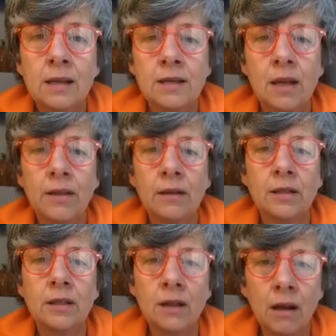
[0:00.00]
so they'll
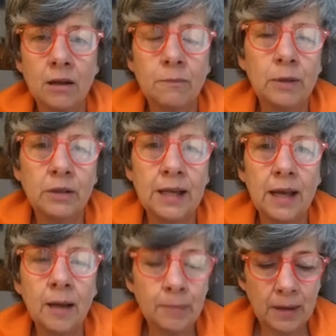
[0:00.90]
start
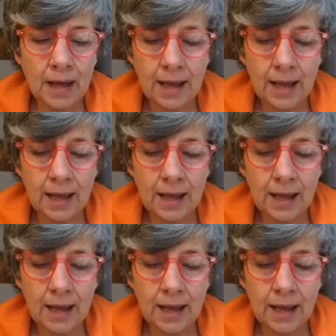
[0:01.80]
building up.